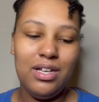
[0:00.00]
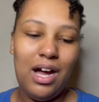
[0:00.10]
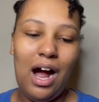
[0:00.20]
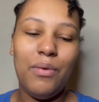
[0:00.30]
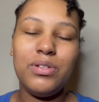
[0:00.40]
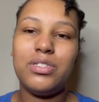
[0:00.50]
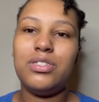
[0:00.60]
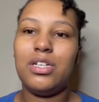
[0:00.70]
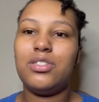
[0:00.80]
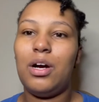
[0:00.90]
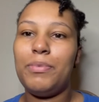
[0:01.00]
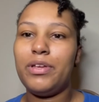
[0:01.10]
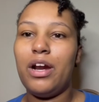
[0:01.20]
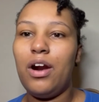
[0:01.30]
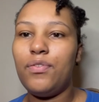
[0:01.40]
I would suggest y'all be
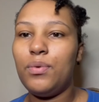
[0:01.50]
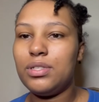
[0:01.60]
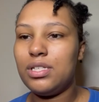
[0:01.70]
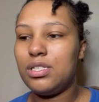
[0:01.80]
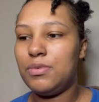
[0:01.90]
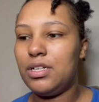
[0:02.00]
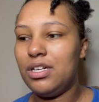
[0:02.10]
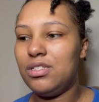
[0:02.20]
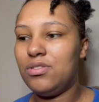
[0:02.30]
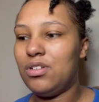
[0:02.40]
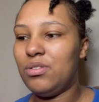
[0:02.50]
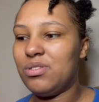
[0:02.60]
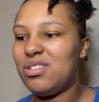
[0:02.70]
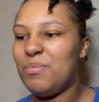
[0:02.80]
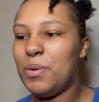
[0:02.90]
careful with this because, you know,
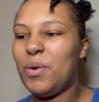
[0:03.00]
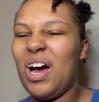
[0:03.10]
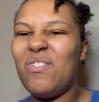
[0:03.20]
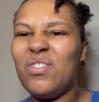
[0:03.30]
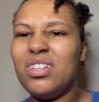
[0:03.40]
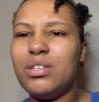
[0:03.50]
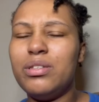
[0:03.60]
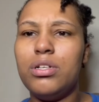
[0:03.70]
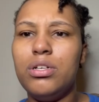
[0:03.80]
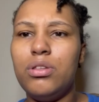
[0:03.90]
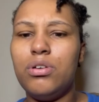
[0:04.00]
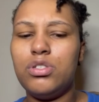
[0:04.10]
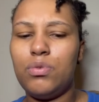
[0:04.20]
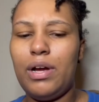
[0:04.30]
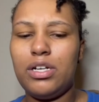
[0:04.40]
some people have really
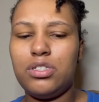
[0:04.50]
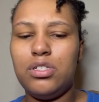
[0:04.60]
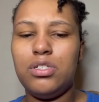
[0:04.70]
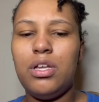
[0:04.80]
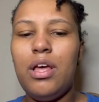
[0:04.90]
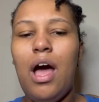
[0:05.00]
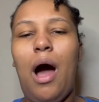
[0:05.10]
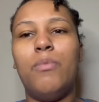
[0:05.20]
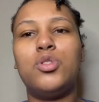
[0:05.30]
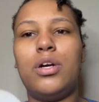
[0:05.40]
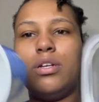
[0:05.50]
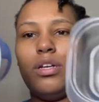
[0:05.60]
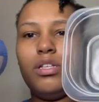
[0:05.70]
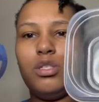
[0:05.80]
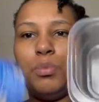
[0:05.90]
allergic reactions I'm trying it
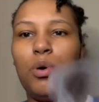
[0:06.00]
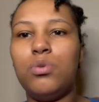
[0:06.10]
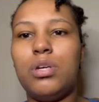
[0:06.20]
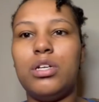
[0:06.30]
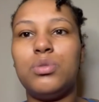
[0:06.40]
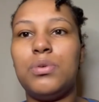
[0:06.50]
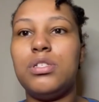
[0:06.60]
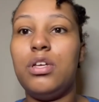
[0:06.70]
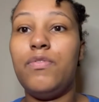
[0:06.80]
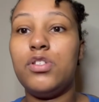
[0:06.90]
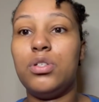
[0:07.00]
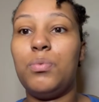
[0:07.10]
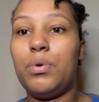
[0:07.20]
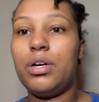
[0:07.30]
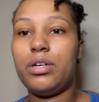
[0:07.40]
in these bowls. I just want to see if it's going to
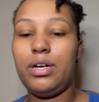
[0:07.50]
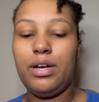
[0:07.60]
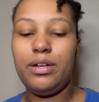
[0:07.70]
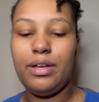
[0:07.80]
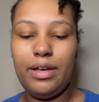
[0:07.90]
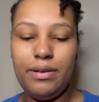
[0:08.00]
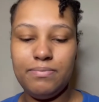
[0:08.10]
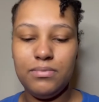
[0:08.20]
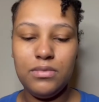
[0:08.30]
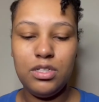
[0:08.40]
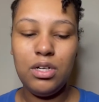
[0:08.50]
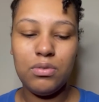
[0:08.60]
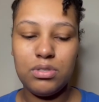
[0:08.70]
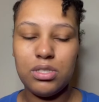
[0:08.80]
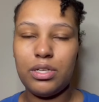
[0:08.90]
work or not. And, you know,
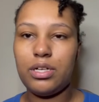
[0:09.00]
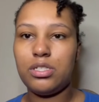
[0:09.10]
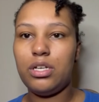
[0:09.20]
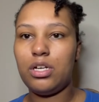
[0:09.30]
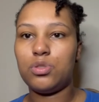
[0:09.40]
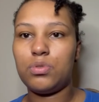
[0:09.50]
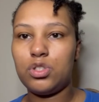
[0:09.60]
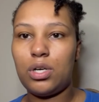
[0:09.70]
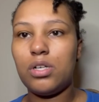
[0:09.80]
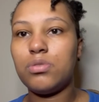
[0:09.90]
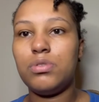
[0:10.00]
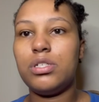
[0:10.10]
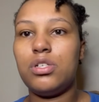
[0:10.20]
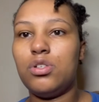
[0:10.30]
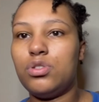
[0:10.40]
just like I said, I just want to try out some
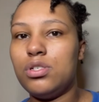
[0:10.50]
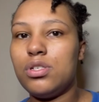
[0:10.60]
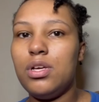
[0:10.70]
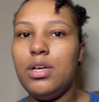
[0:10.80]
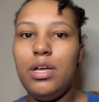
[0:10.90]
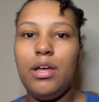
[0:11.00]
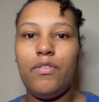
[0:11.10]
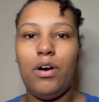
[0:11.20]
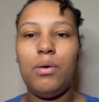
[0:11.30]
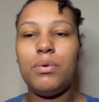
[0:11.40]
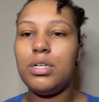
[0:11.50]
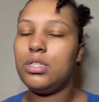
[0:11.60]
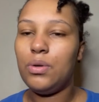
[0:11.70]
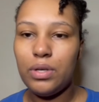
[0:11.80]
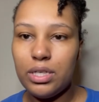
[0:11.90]
TikTok trends. If y'all want to
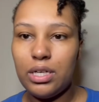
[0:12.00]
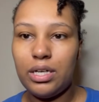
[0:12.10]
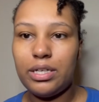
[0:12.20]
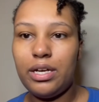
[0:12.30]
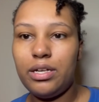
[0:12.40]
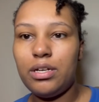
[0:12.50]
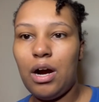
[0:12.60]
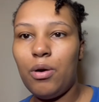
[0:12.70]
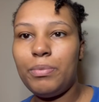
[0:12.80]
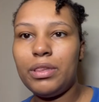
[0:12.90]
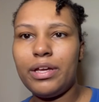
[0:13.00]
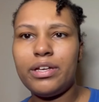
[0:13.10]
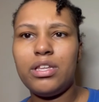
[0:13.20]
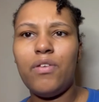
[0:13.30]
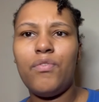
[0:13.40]
do it, y'all can. I will be
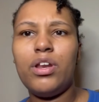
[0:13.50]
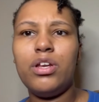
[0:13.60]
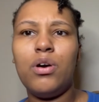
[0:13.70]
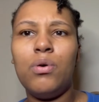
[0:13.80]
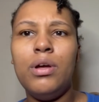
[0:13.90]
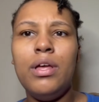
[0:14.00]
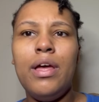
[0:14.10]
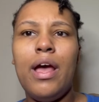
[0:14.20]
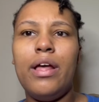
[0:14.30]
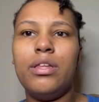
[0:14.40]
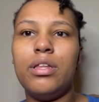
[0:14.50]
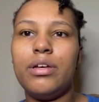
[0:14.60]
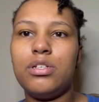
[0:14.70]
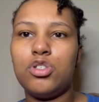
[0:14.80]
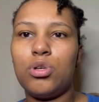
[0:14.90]
linking the video in the
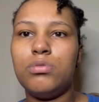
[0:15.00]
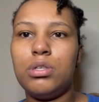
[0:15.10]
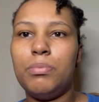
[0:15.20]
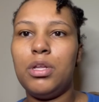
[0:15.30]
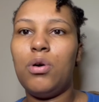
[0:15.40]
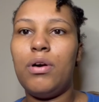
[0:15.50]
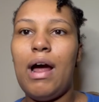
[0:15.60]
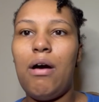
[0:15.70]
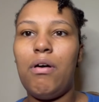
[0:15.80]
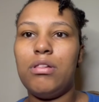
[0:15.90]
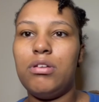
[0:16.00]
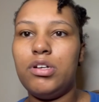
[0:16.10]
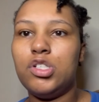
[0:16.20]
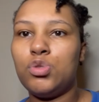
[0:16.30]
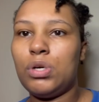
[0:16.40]
link description below on how I
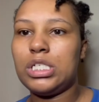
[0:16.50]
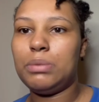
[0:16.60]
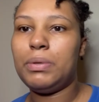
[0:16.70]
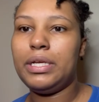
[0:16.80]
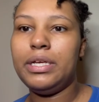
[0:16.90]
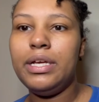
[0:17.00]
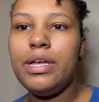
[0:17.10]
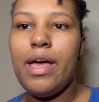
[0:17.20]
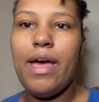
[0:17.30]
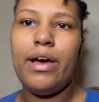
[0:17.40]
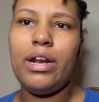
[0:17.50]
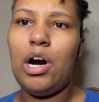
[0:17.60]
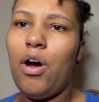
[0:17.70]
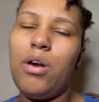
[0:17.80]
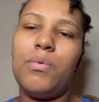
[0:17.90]
learned this recipe and how
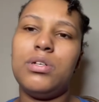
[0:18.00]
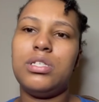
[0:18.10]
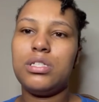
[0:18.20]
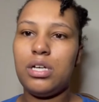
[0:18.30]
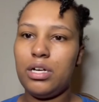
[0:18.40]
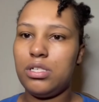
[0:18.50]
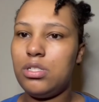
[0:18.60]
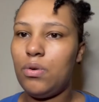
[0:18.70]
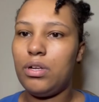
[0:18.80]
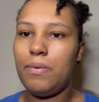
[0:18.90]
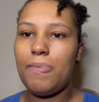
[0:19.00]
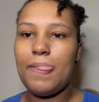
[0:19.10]
everyone on TikTok is doing it.